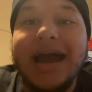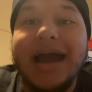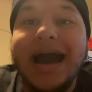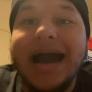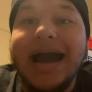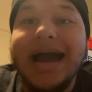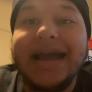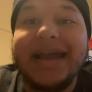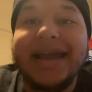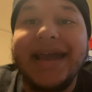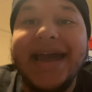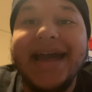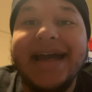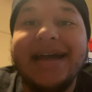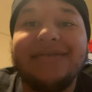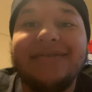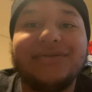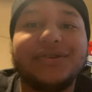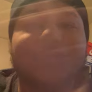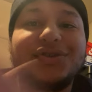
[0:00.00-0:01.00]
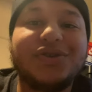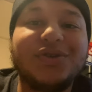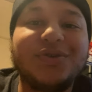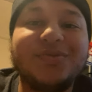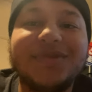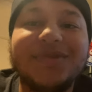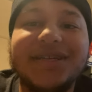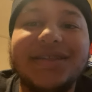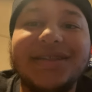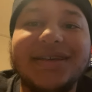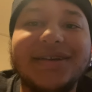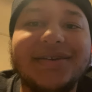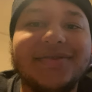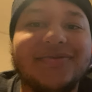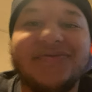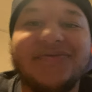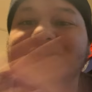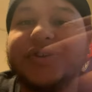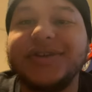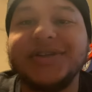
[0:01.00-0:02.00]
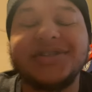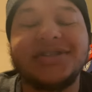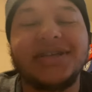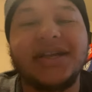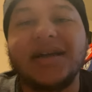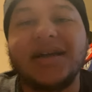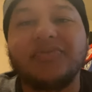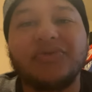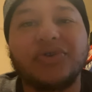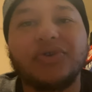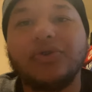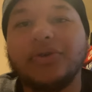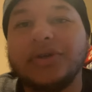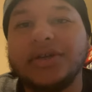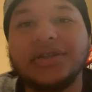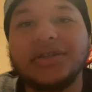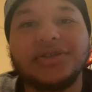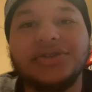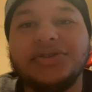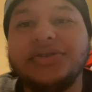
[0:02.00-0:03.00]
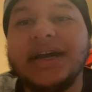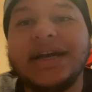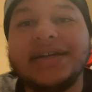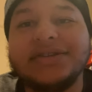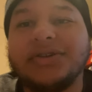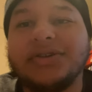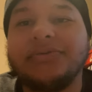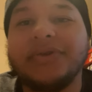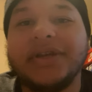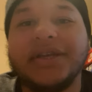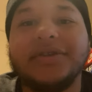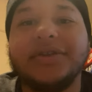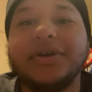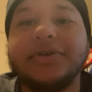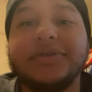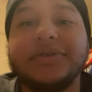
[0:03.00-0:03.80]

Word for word: I have assumed in the footage that I'm recording that you guys already know